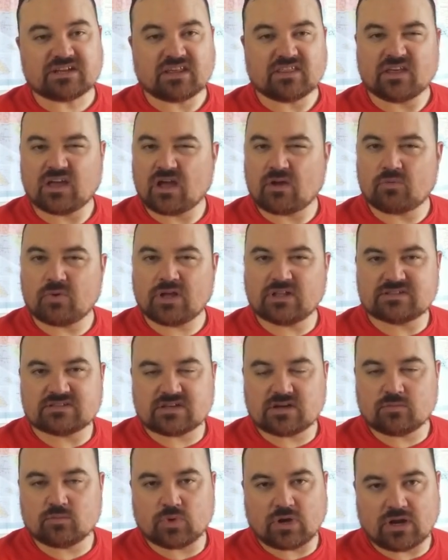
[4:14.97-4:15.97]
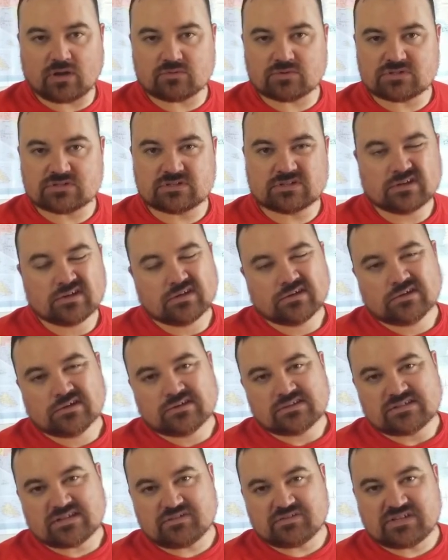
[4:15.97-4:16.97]
I think I read some when I was
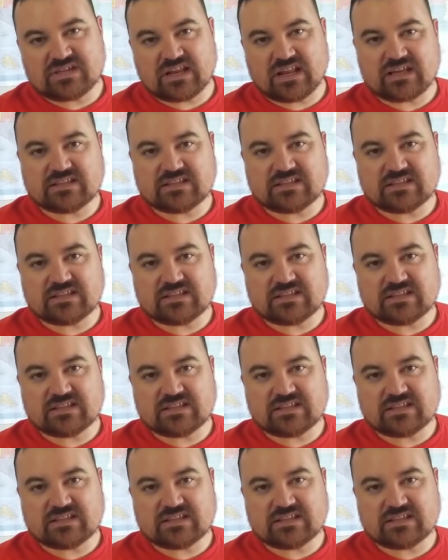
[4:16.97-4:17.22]
17,